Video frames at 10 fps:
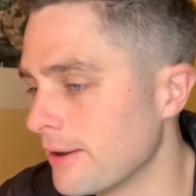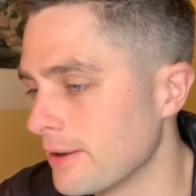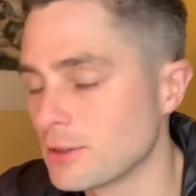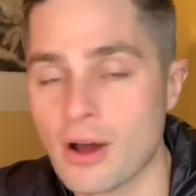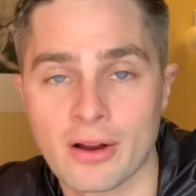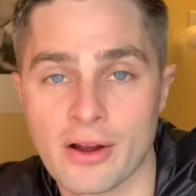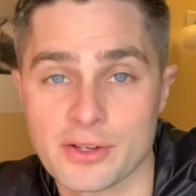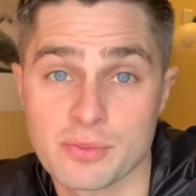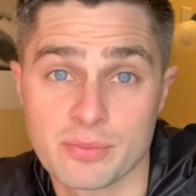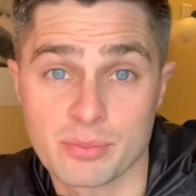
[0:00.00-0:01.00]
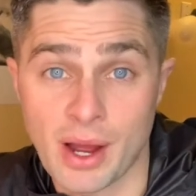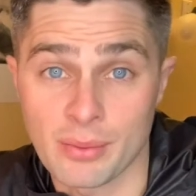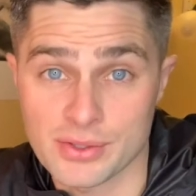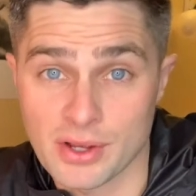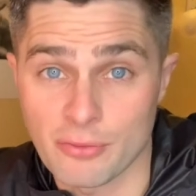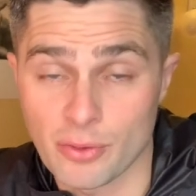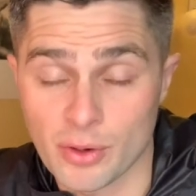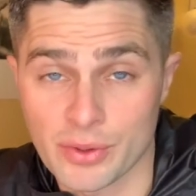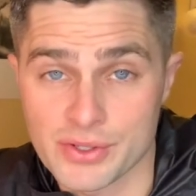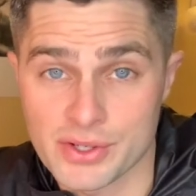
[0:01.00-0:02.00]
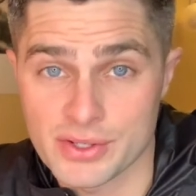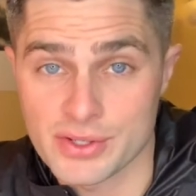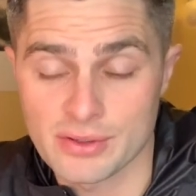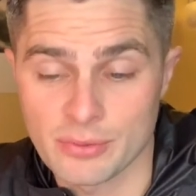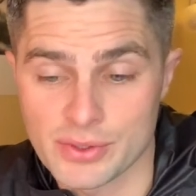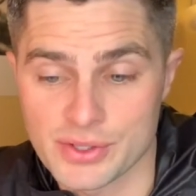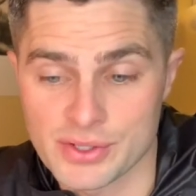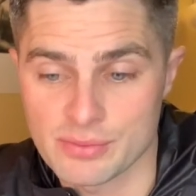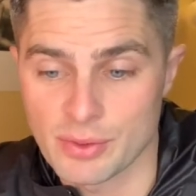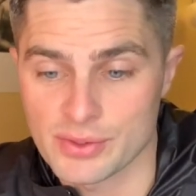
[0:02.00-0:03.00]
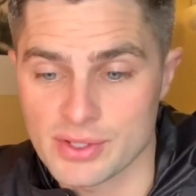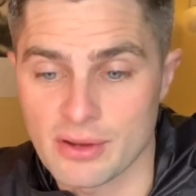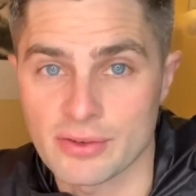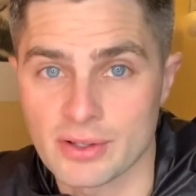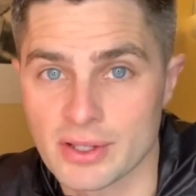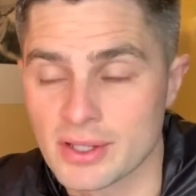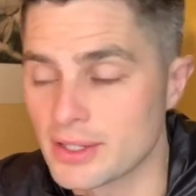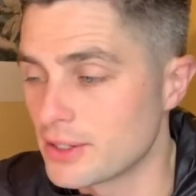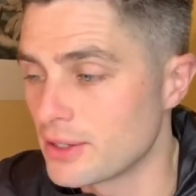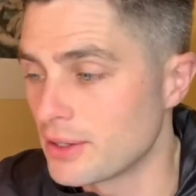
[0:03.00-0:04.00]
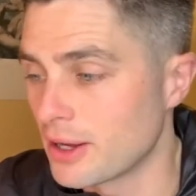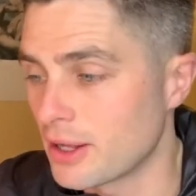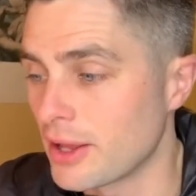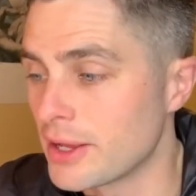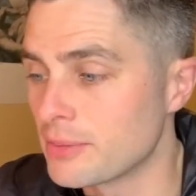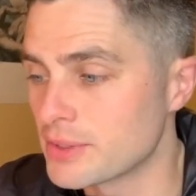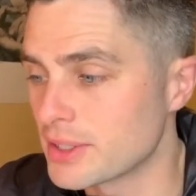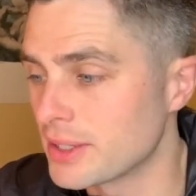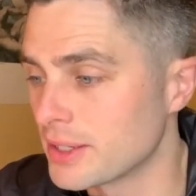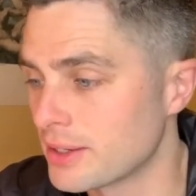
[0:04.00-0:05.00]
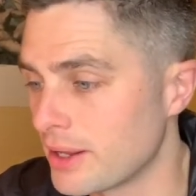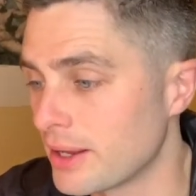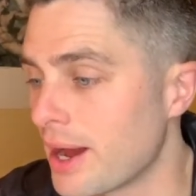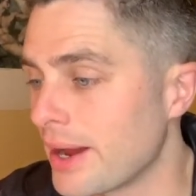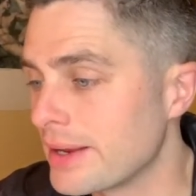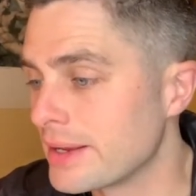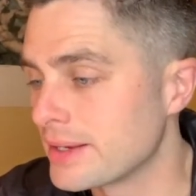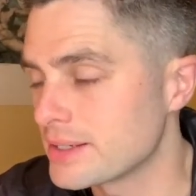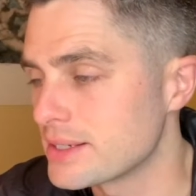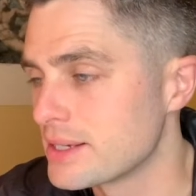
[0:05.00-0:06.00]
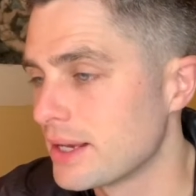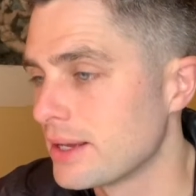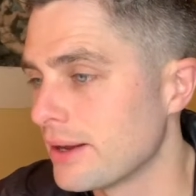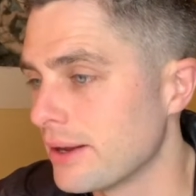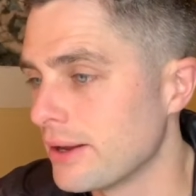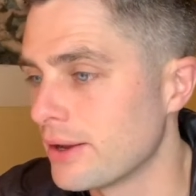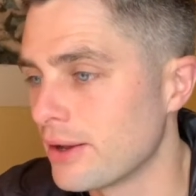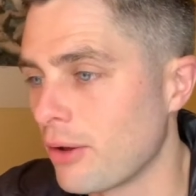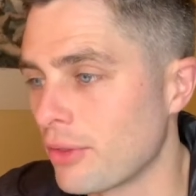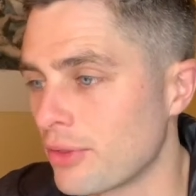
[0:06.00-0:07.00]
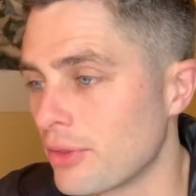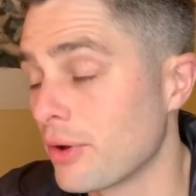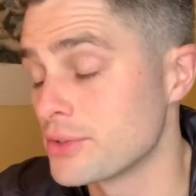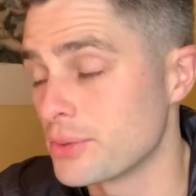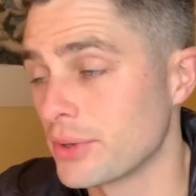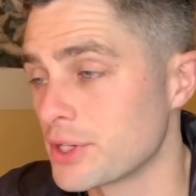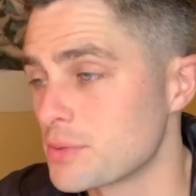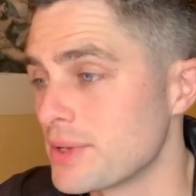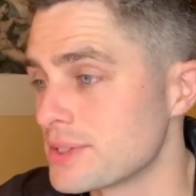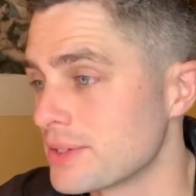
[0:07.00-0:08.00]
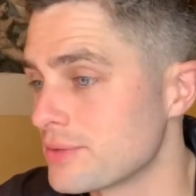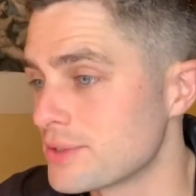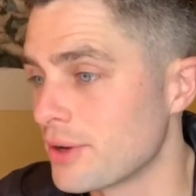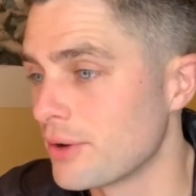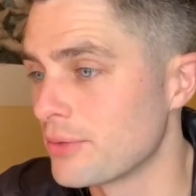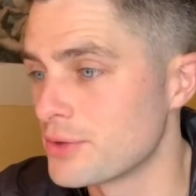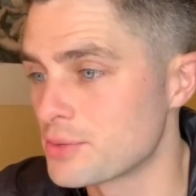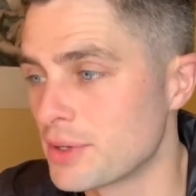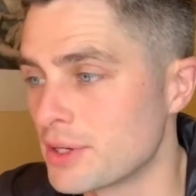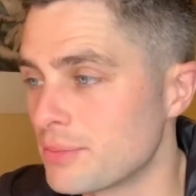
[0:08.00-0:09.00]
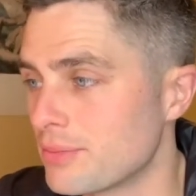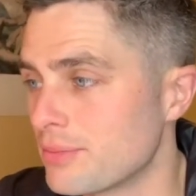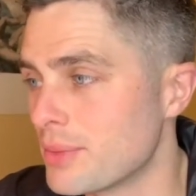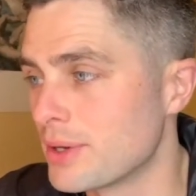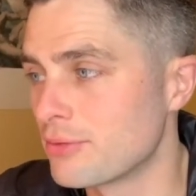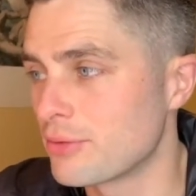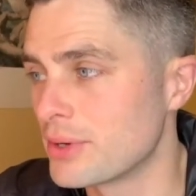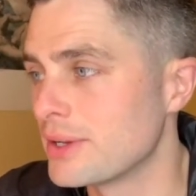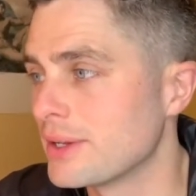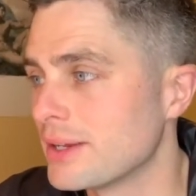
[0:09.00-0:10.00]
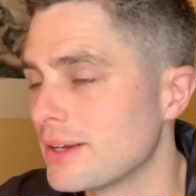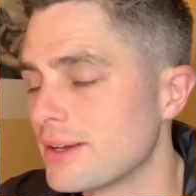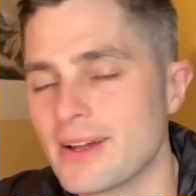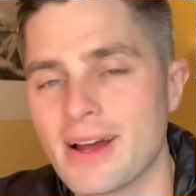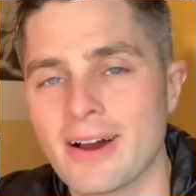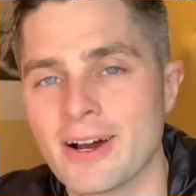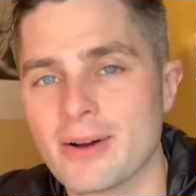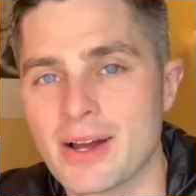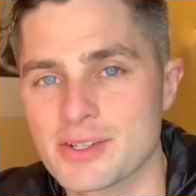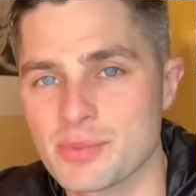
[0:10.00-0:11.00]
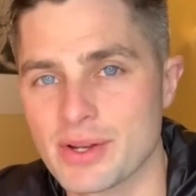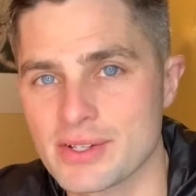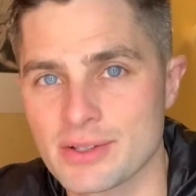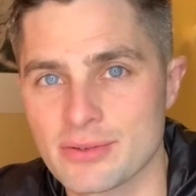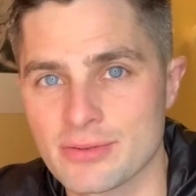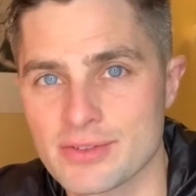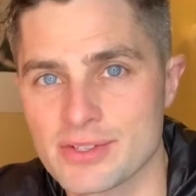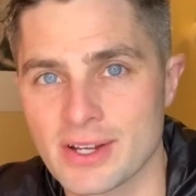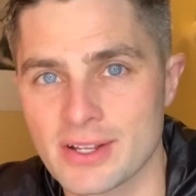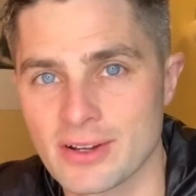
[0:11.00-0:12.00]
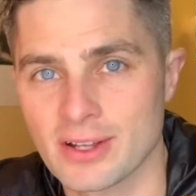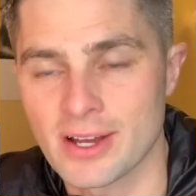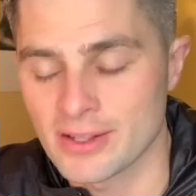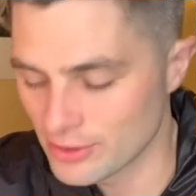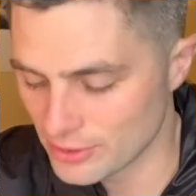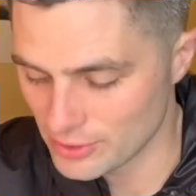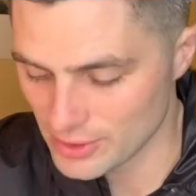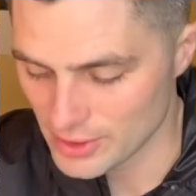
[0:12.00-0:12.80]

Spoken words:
Logos Bible software, which is most definitely acclaimed and high end, although it's really expensive. So there's many free aspects of study online that are